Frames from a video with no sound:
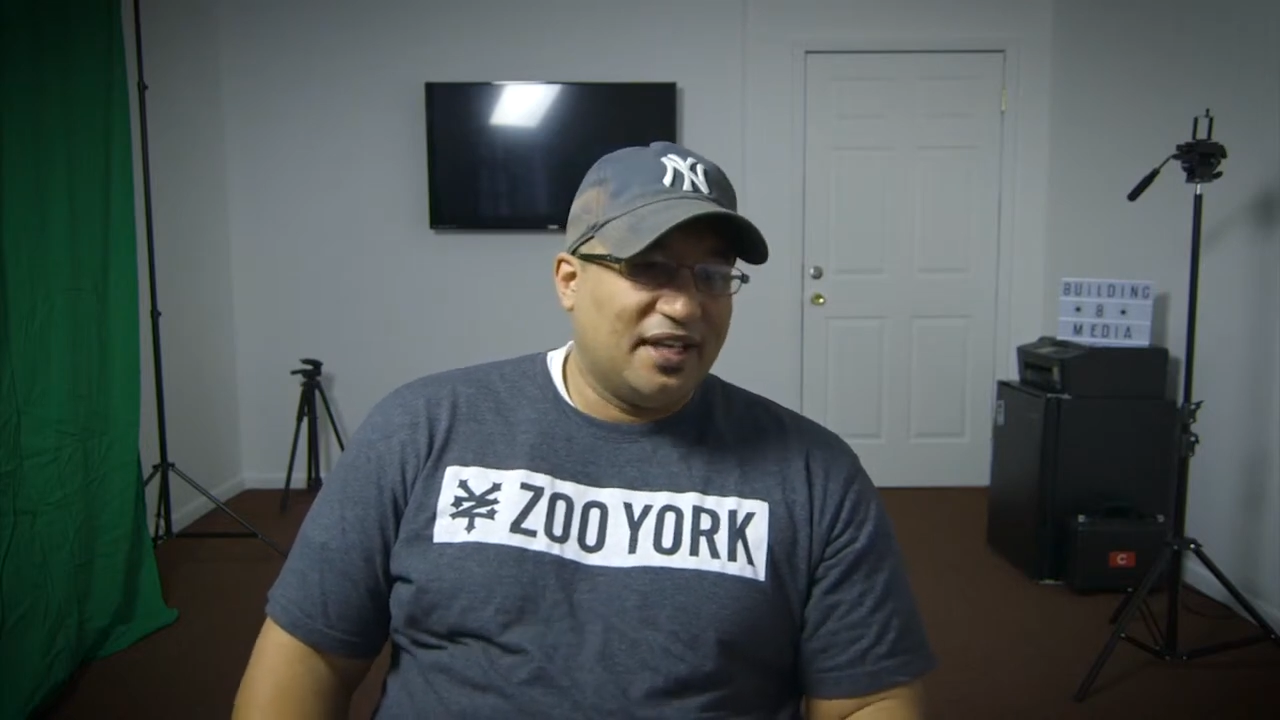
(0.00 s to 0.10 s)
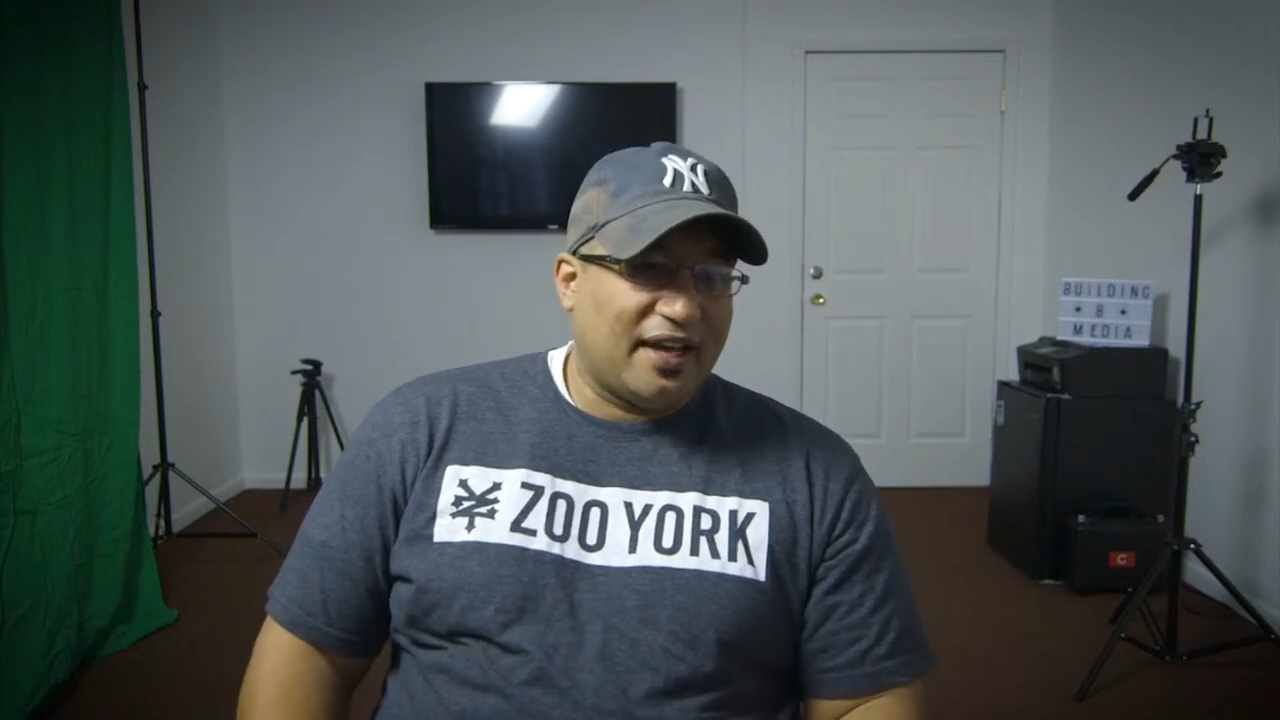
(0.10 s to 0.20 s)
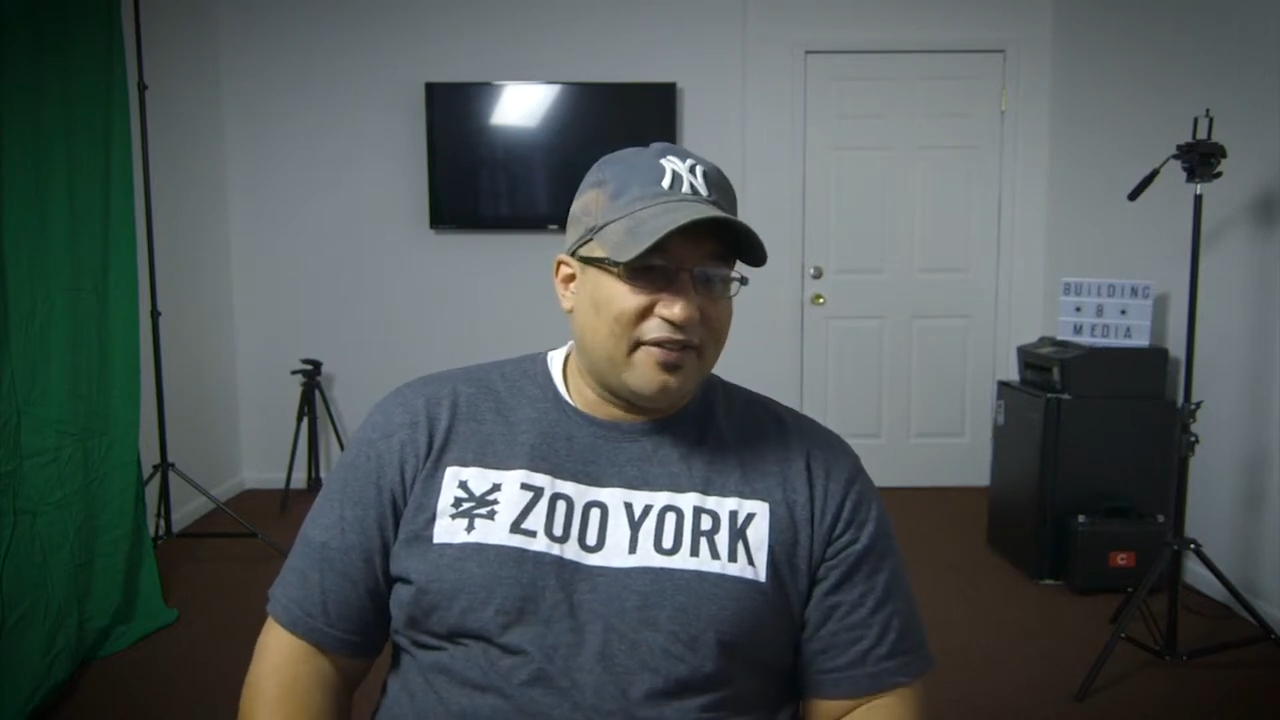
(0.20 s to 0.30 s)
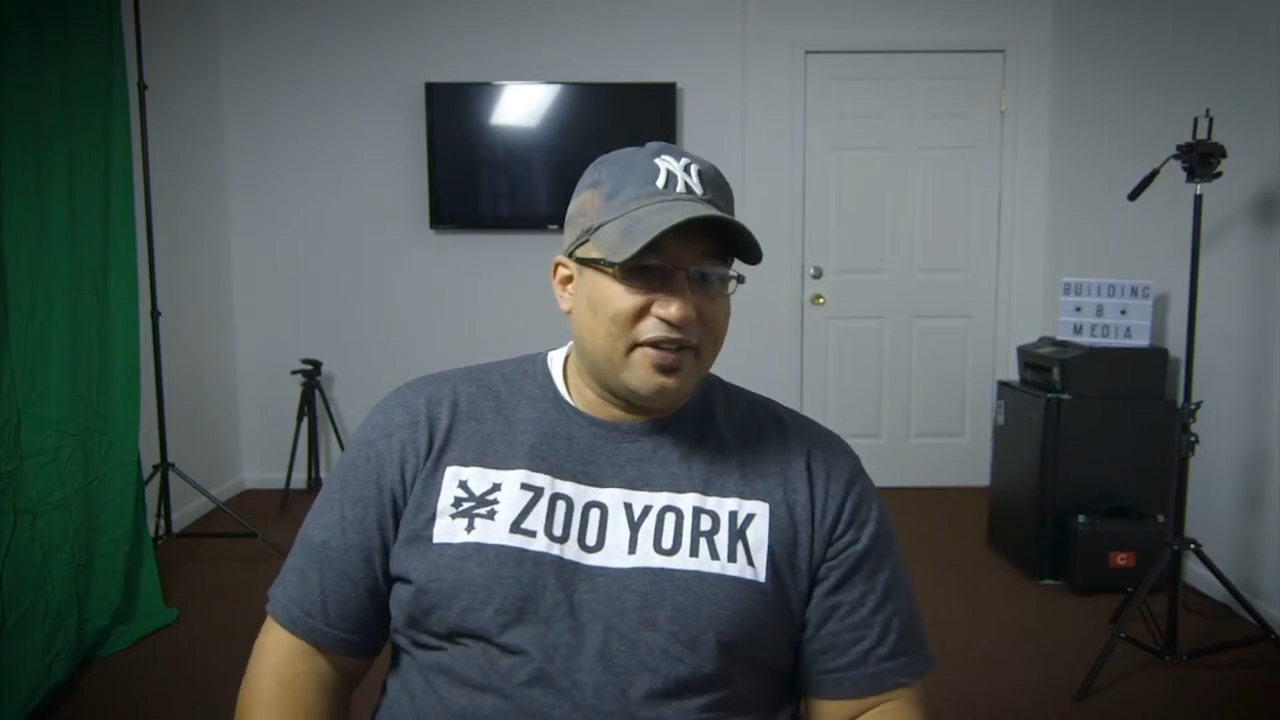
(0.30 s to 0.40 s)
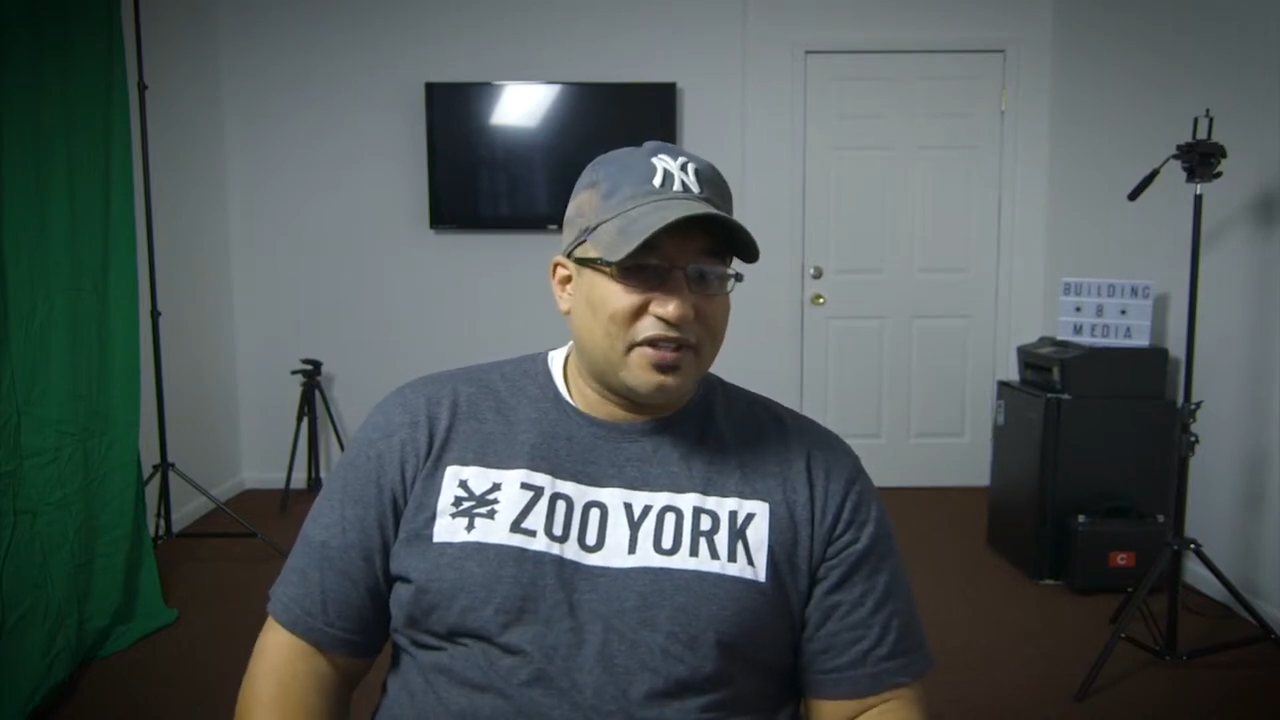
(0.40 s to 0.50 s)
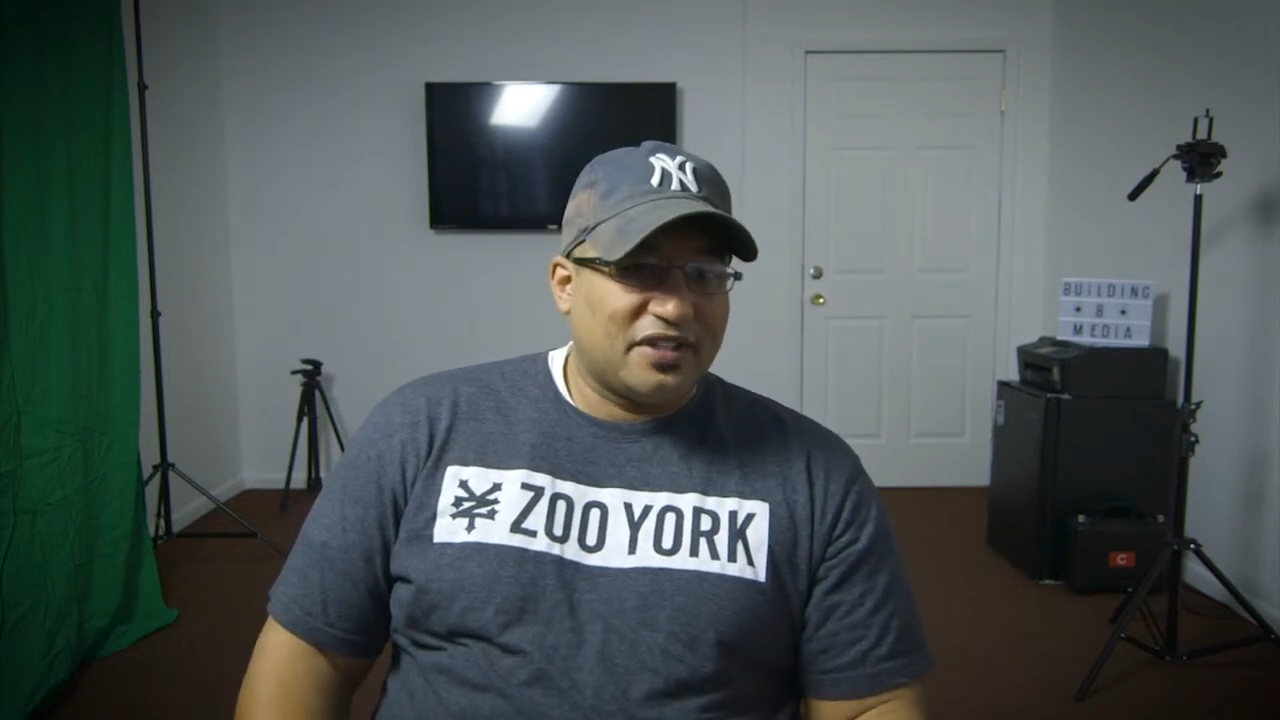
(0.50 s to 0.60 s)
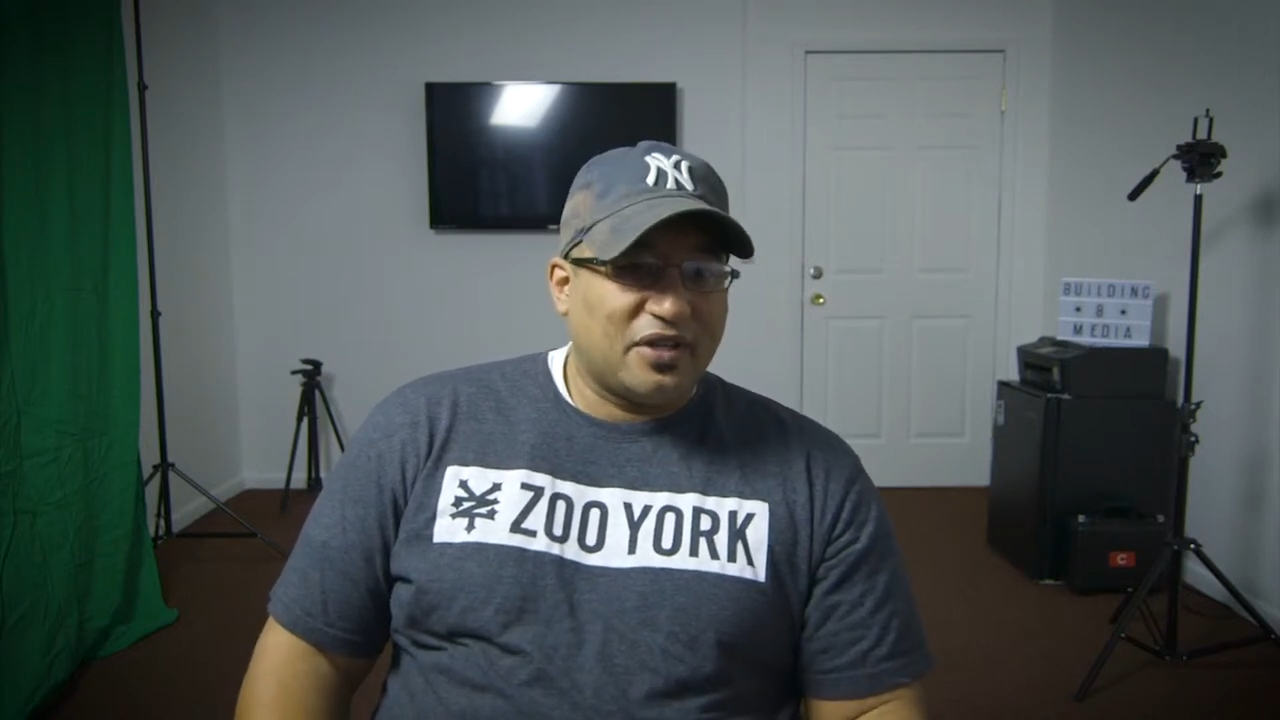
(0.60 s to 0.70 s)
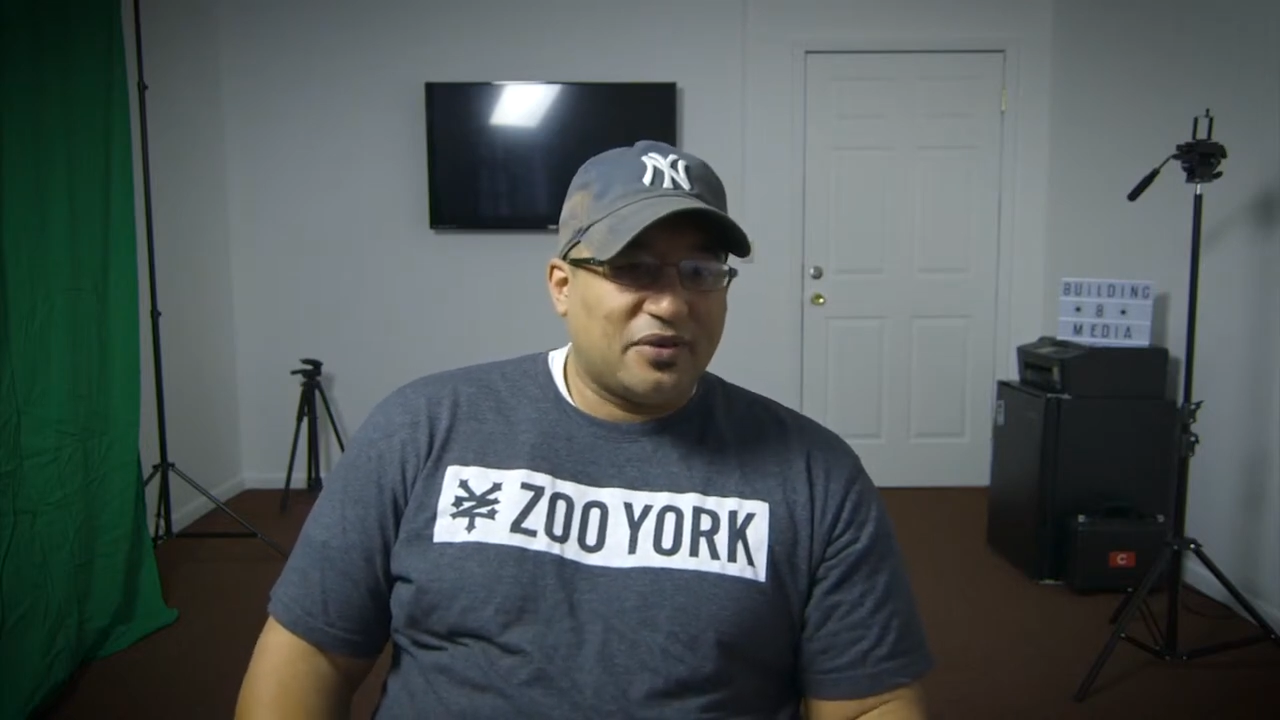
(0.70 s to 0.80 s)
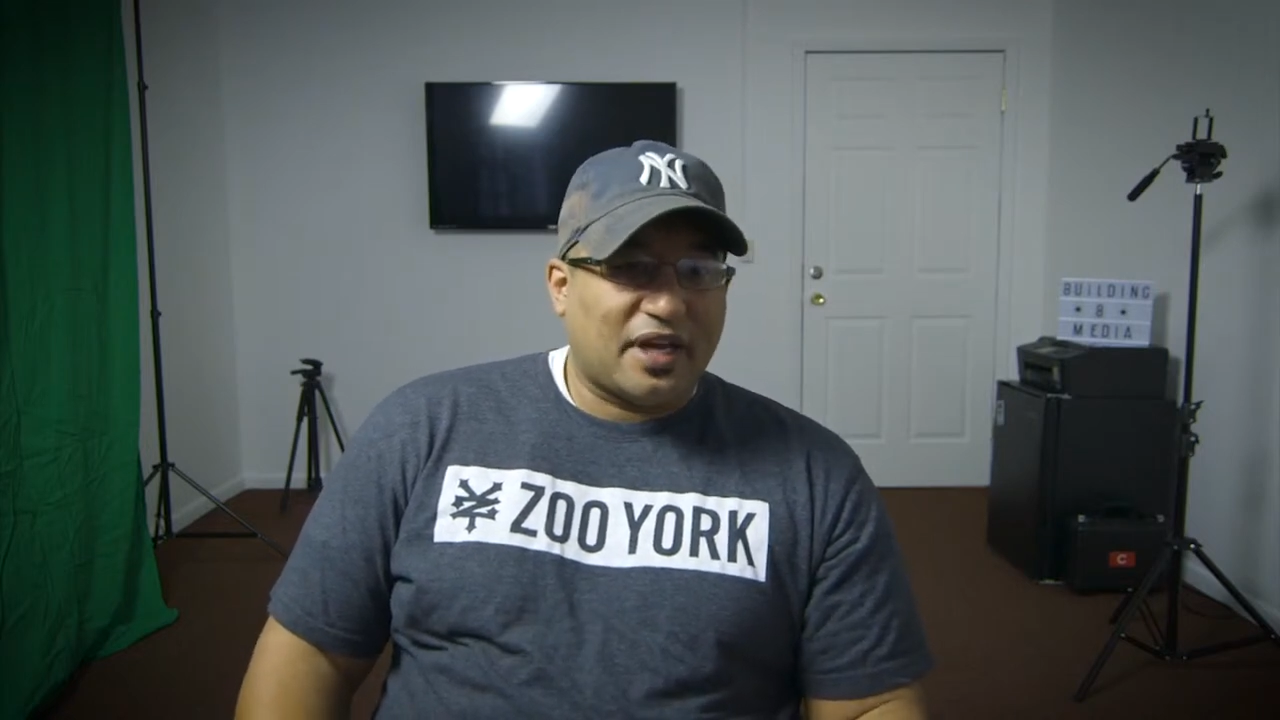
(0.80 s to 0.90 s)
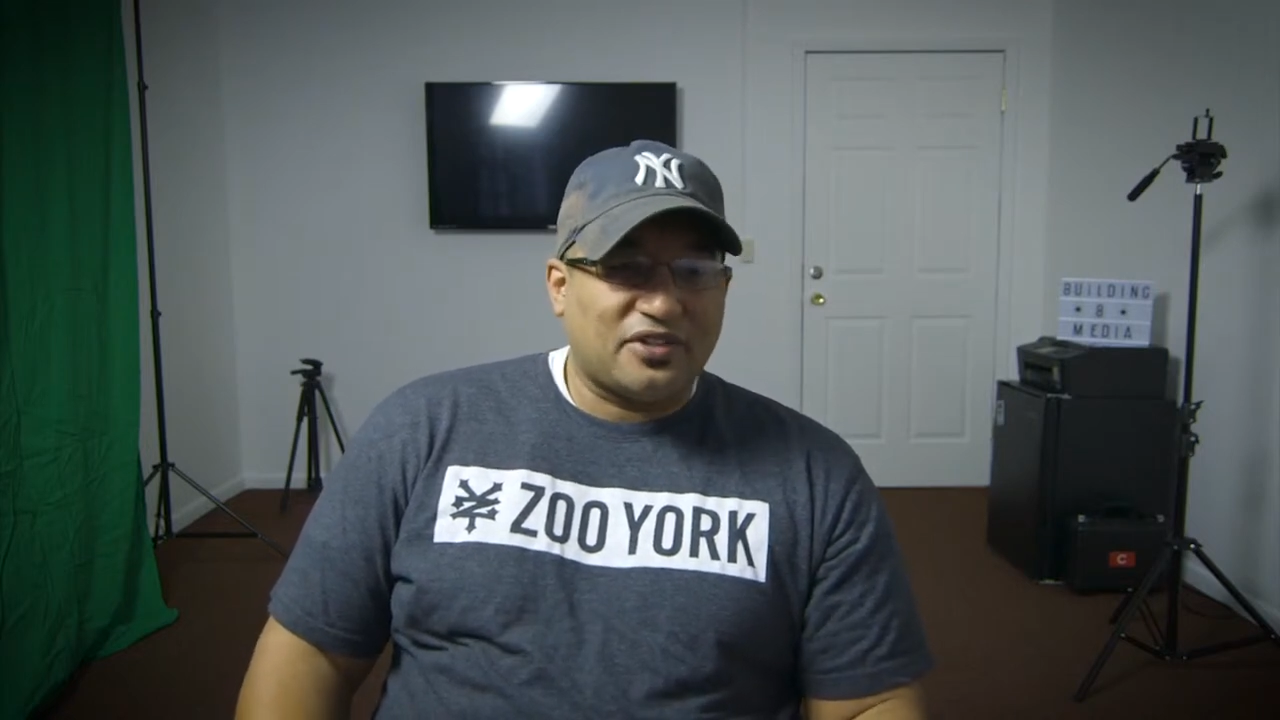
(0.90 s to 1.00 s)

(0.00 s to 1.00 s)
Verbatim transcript: I figured, you know what?